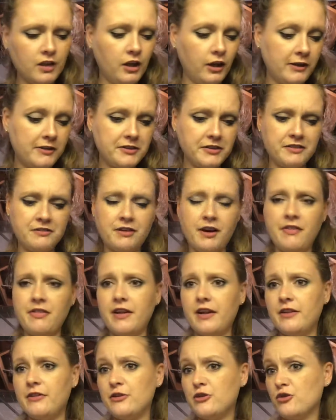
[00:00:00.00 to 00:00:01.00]
You easily find
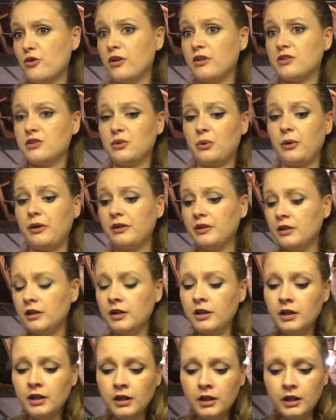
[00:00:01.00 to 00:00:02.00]
that at the drugstore.
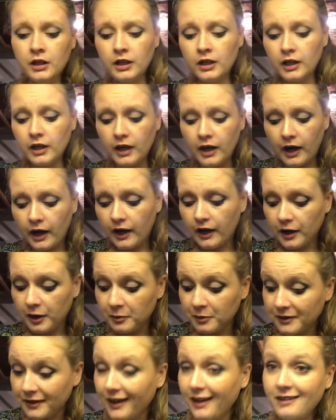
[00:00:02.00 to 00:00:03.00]

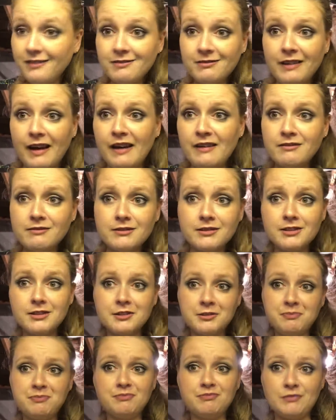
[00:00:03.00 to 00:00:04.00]
But
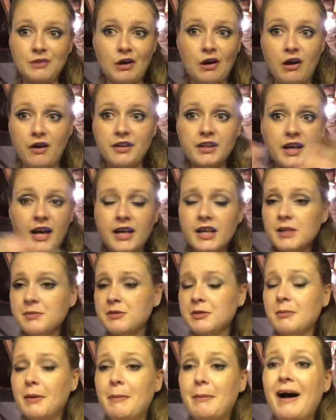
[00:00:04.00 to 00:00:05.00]
that's all the
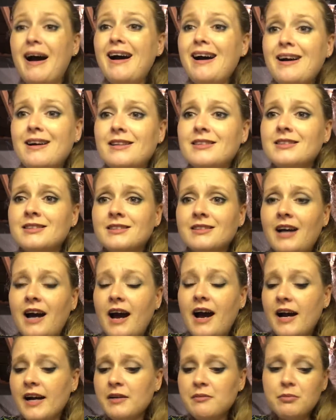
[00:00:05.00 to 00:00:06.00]
items in my box.
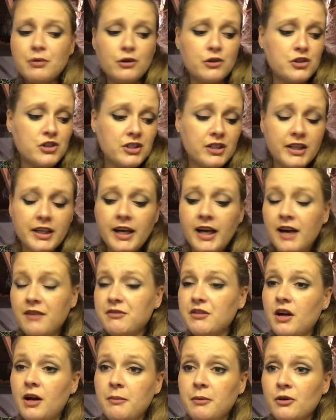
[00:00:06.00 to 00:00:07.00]
I personally have
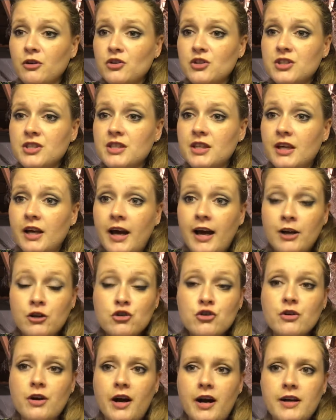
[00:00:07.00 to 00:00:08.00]
not purchased the
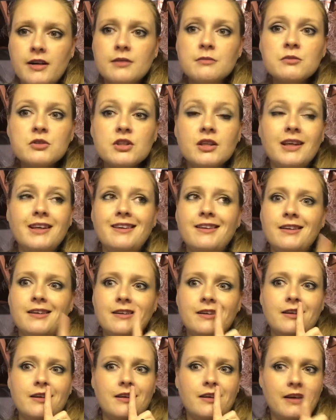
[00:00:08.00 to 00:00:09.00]
extra items
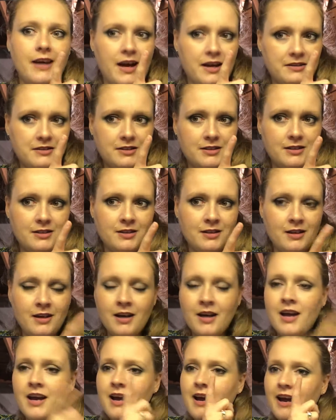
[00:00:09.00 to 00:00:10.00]
yet.
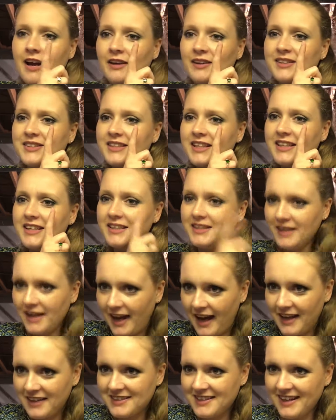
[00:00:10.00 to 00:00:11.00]
I only say
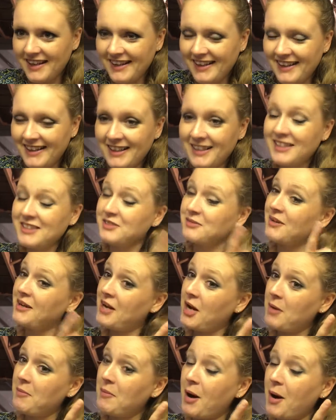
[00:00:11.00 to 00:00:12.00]
yet because right
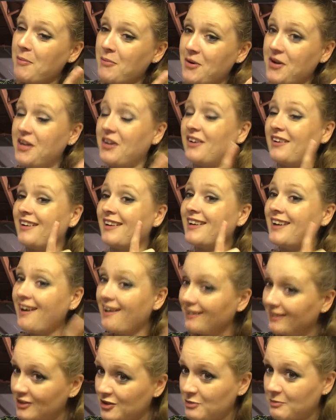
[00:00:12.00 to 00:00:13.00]
now I'm operating on a
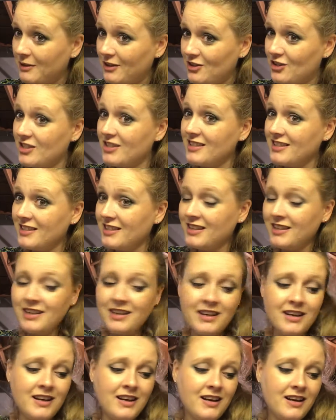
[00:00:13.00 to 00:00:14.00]
college budget
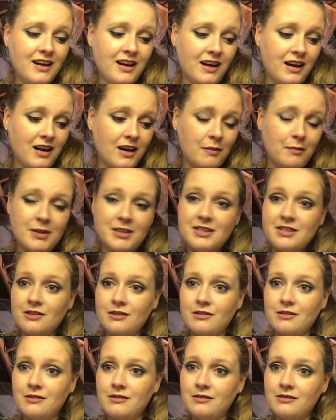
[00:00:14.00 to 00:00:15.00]

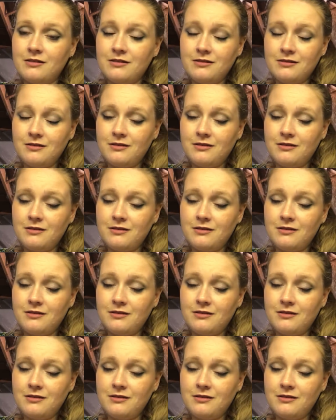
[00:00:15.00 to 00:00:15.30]
until